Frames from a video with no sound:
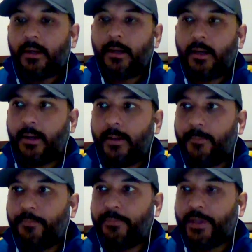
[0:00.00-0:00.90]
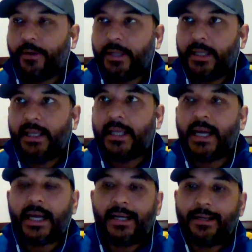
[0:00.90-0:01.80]
And he
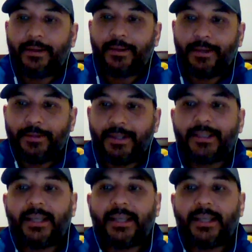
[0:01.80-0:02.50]
had the